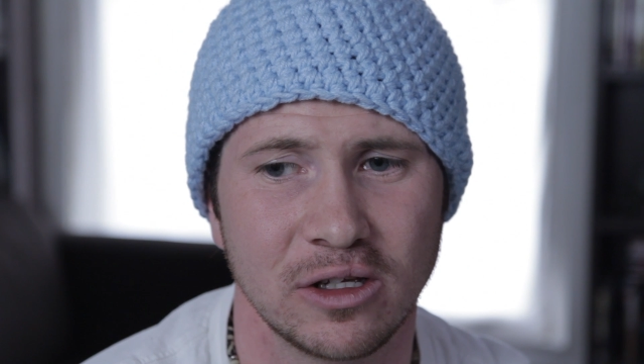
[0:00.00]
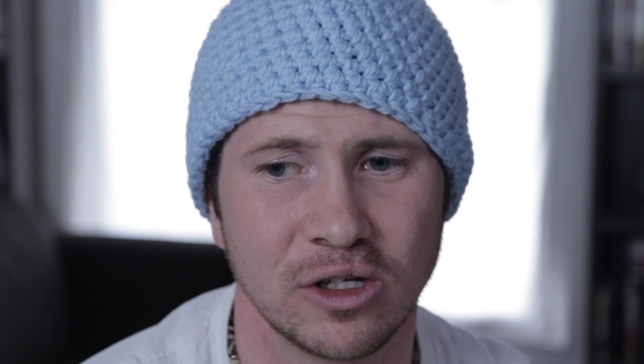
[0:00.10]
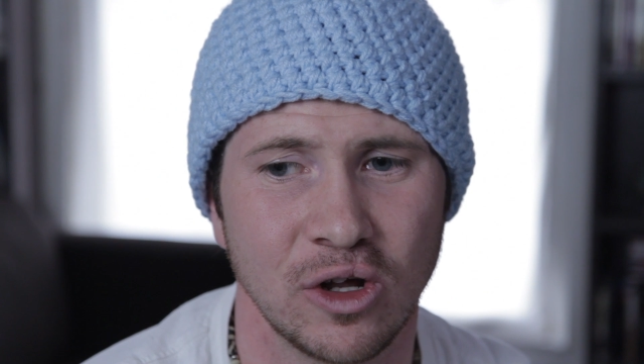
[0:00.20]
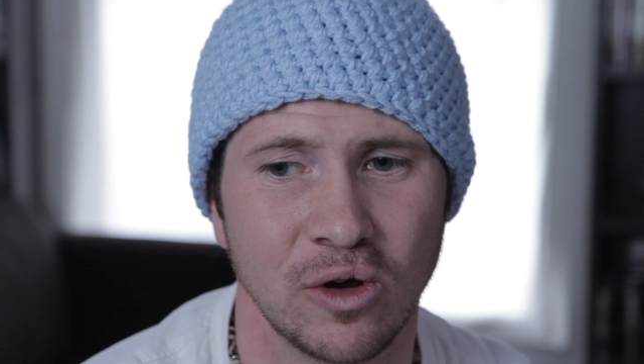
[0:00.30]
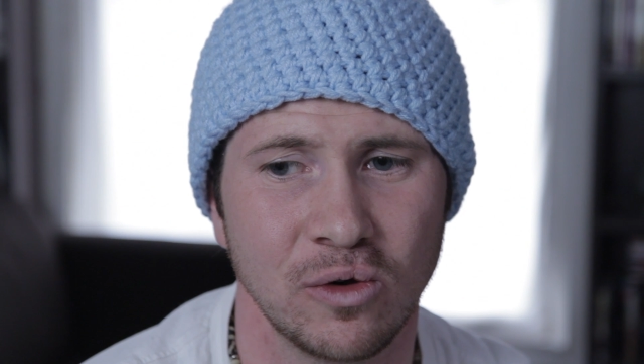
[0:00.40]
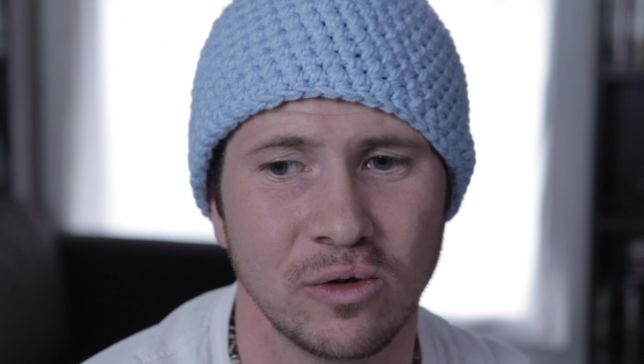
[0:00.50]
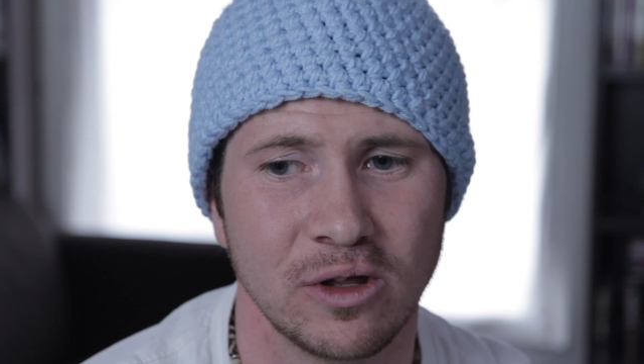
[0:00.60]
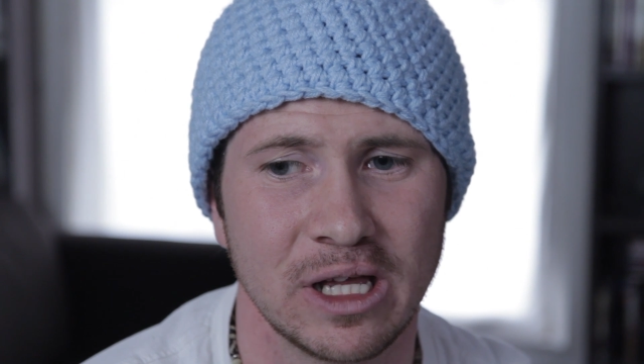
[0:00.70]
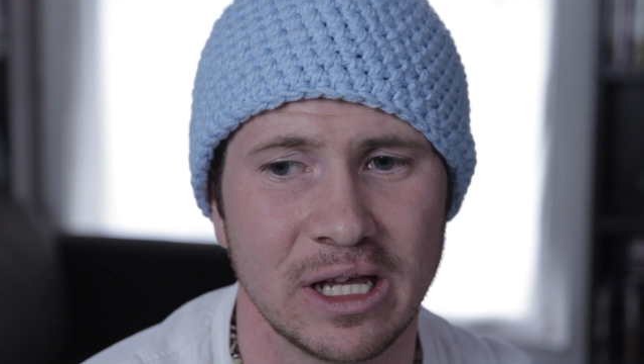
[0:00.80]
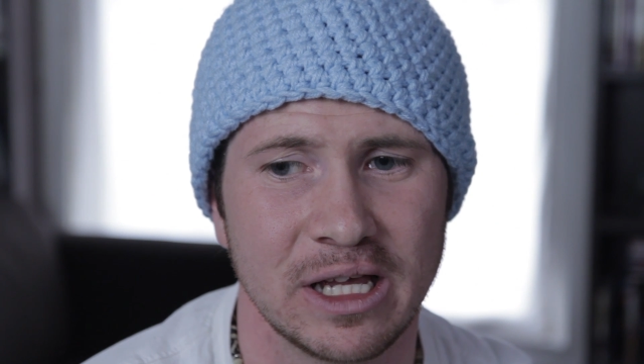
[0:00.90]
you know,
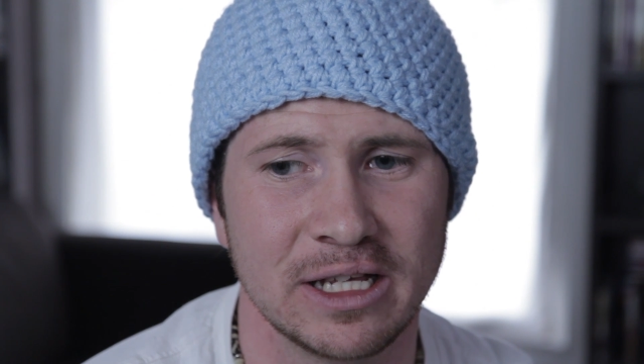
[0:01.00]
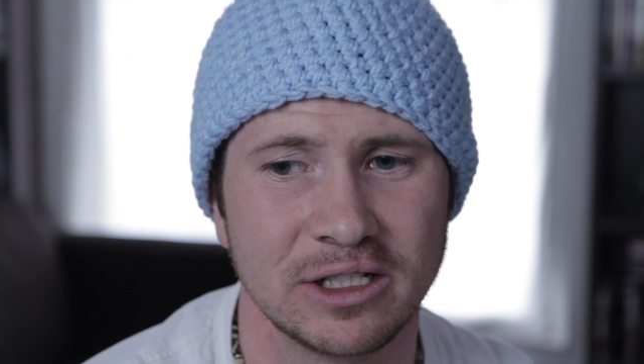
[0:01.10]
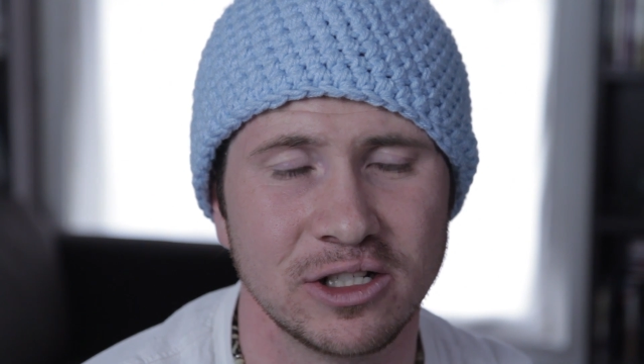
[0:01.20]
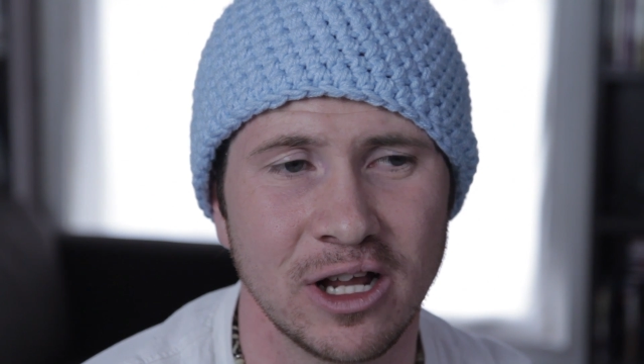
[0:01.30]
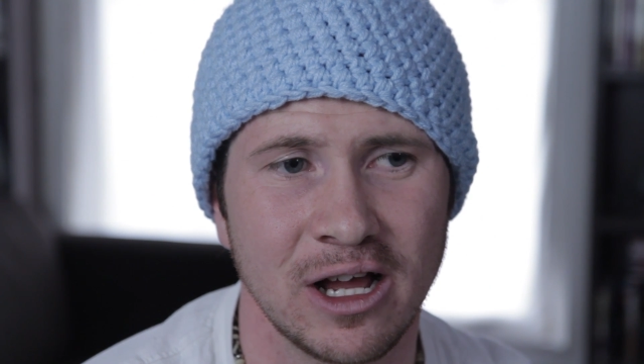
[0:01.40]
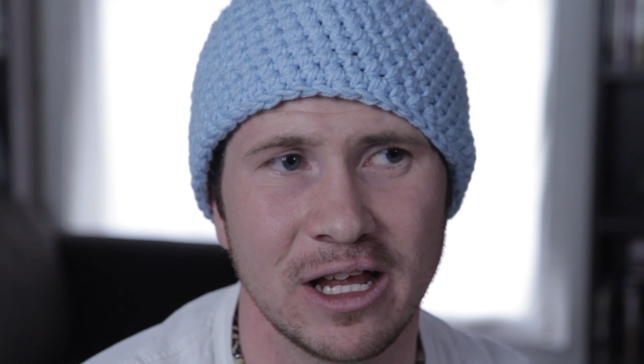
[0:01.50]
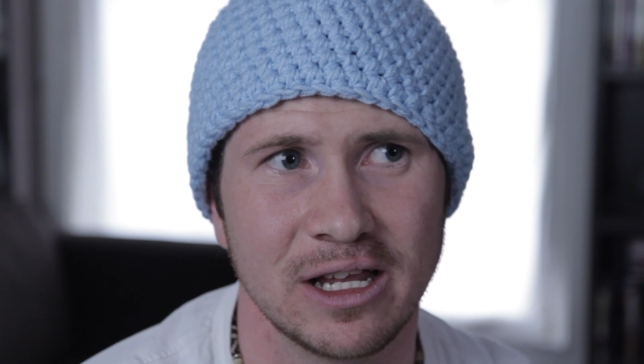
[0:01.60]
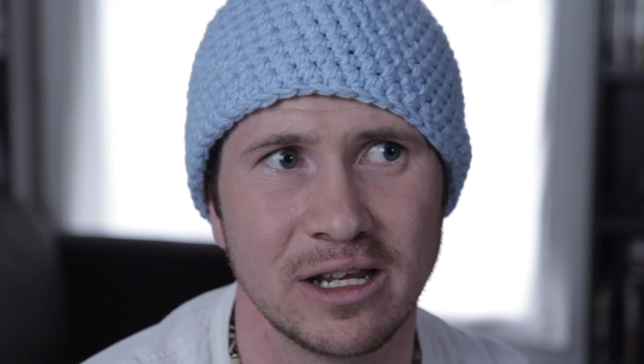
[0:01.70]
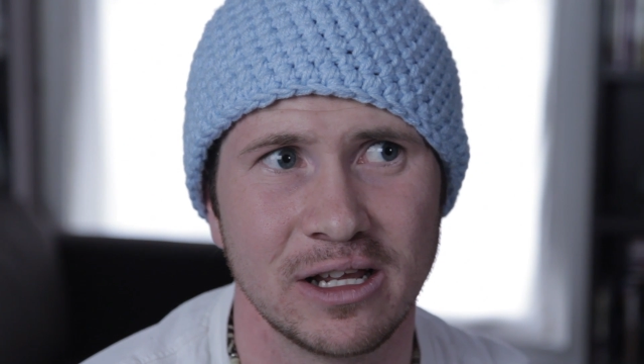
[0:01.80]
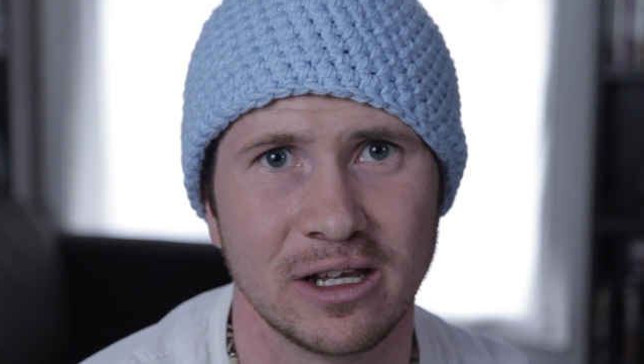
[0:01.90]
it's
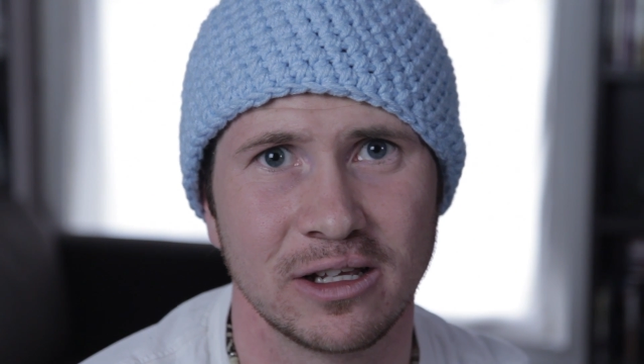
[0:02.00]
not